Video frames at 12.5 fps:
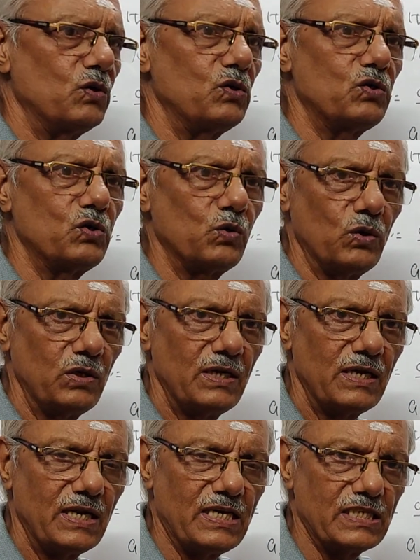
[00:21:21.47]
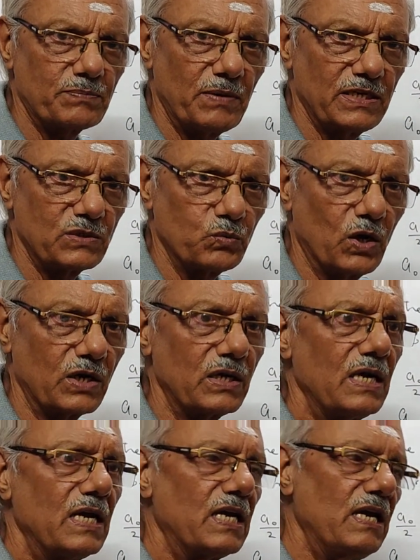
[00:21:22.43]
equal to 2, it is plus
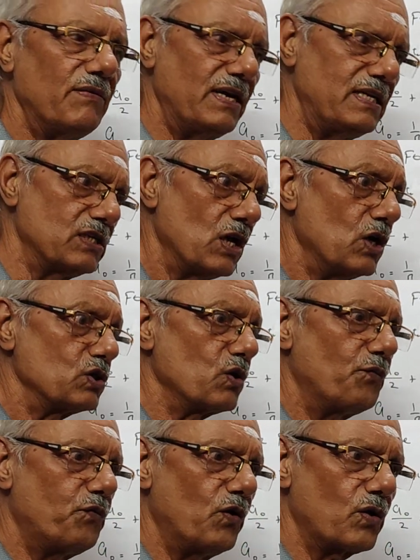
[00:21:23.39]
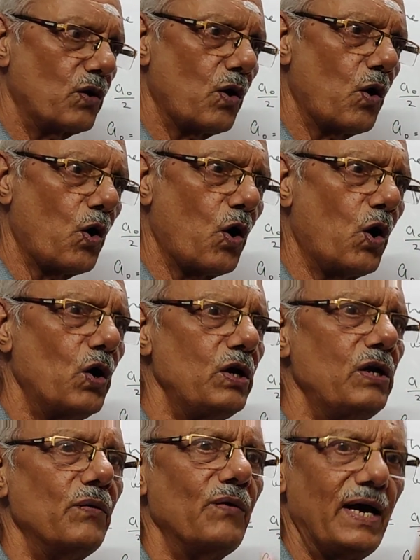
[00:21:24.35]
1. Give n is, so for
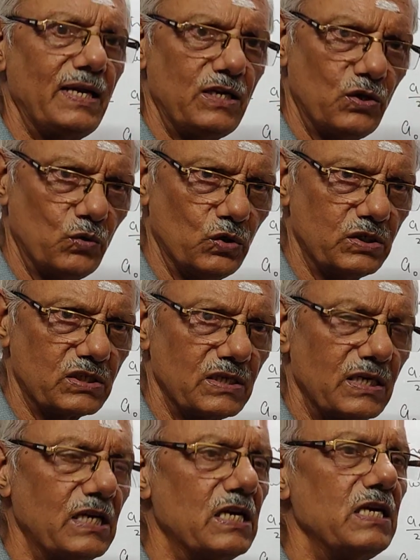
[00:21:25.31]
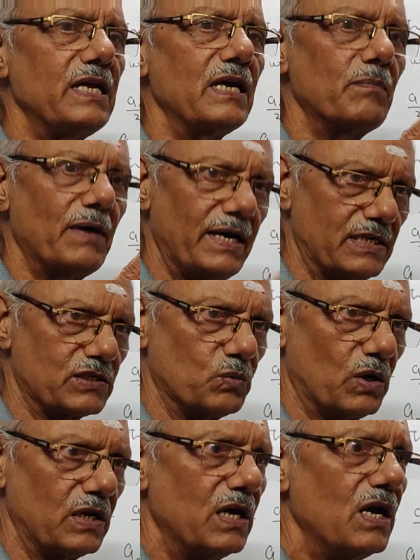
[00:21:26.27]
odd values it will take
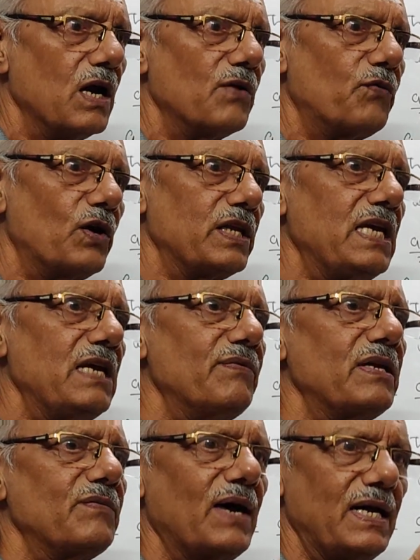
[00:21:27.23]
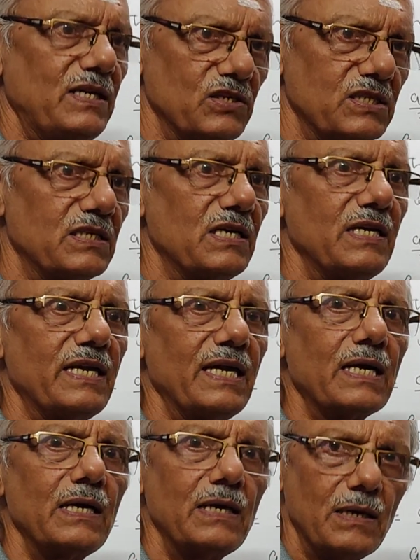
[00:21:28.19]
minus 1. For even values it will
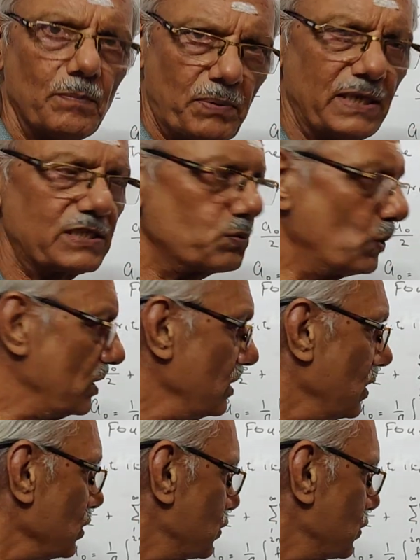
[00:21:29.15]
take plus 1.